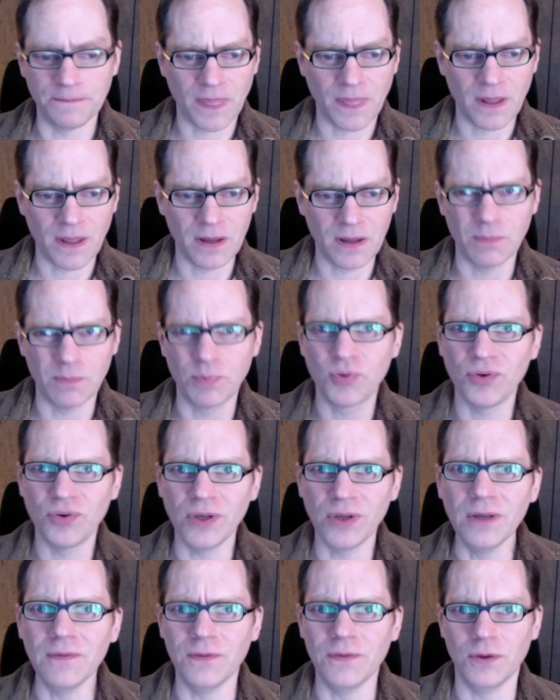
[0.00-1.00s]

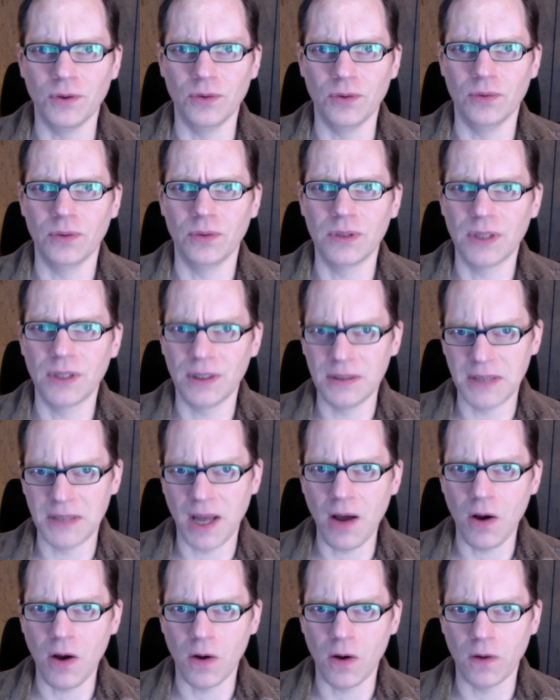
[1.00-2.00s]
preview to
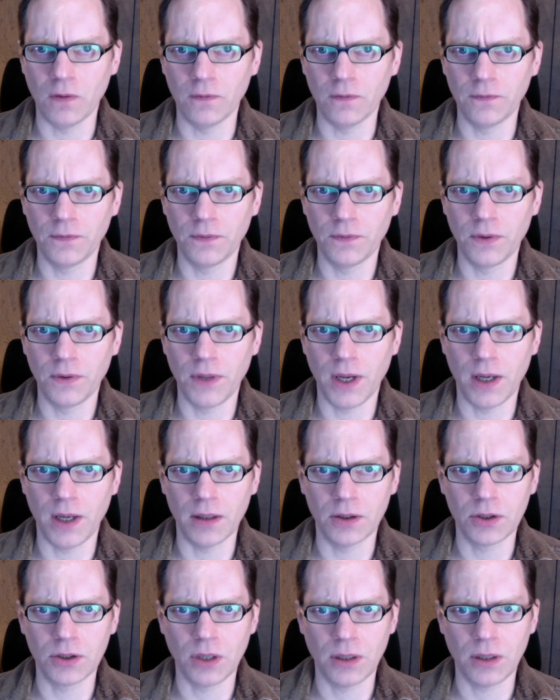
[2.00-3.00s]
Delve that
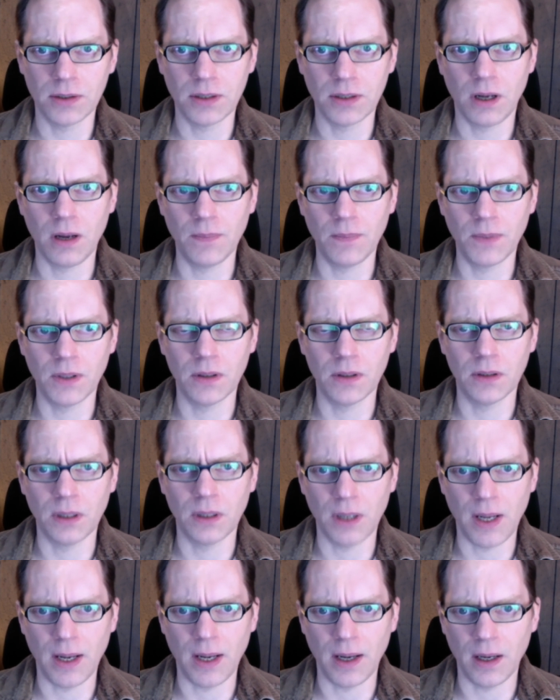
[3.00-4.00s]
Shawn Tomkin
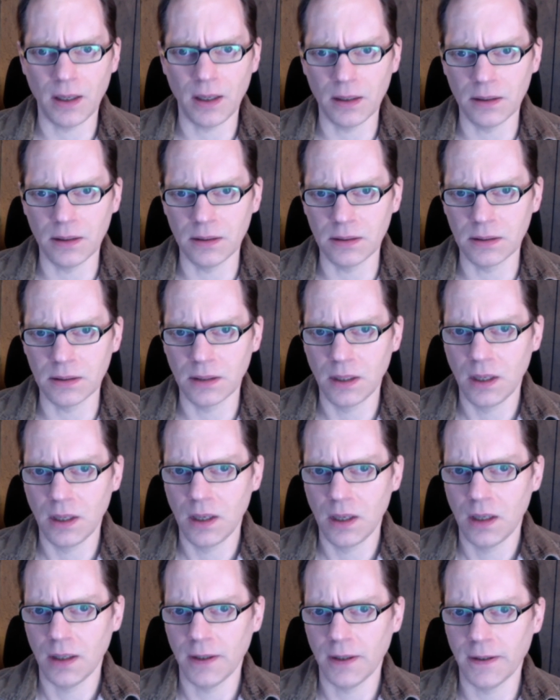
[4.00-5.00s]
and
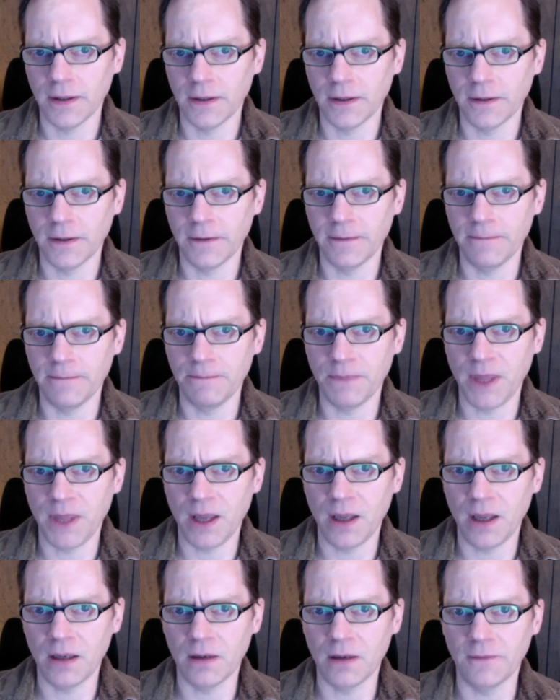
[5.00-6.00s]

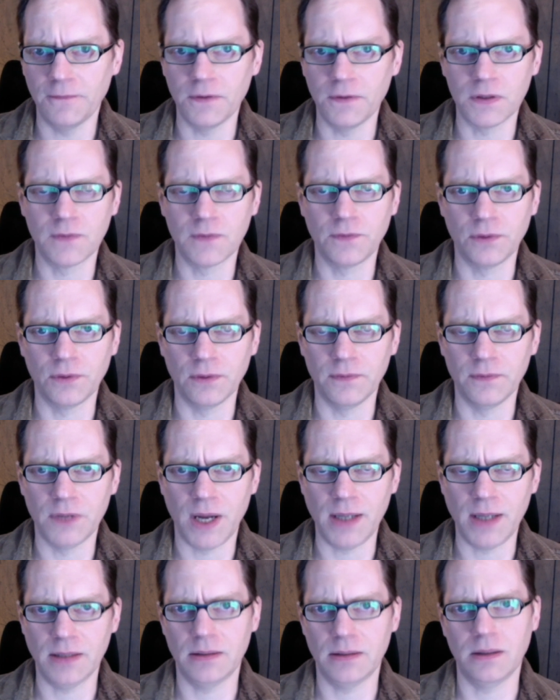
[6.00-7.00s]
a fistful of
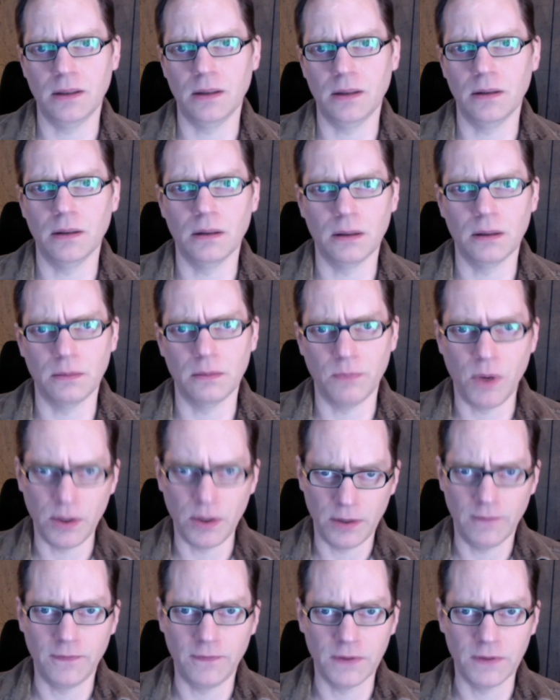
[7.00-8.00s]
dice did on
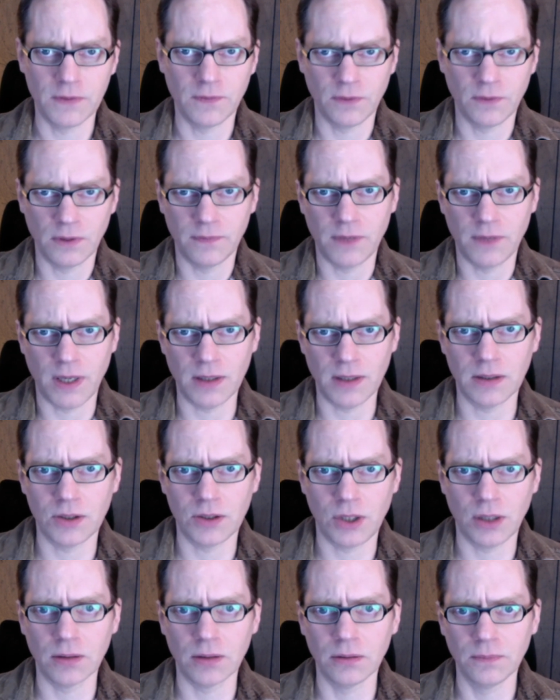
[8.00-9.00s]
the fistful of dice
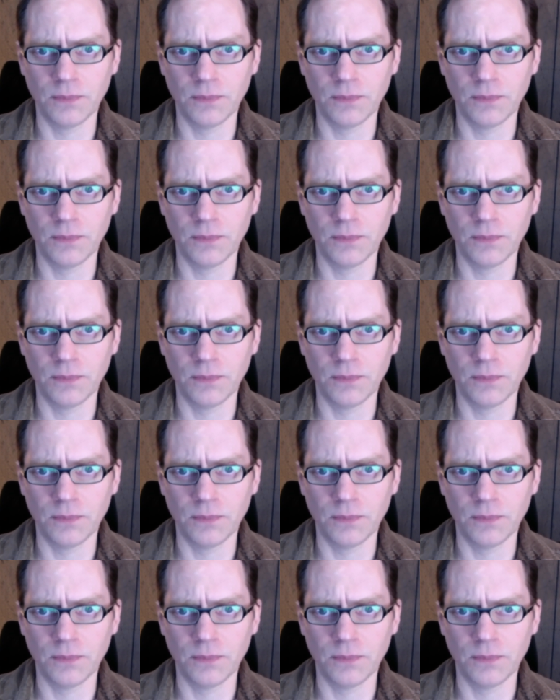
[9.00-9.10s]
channel.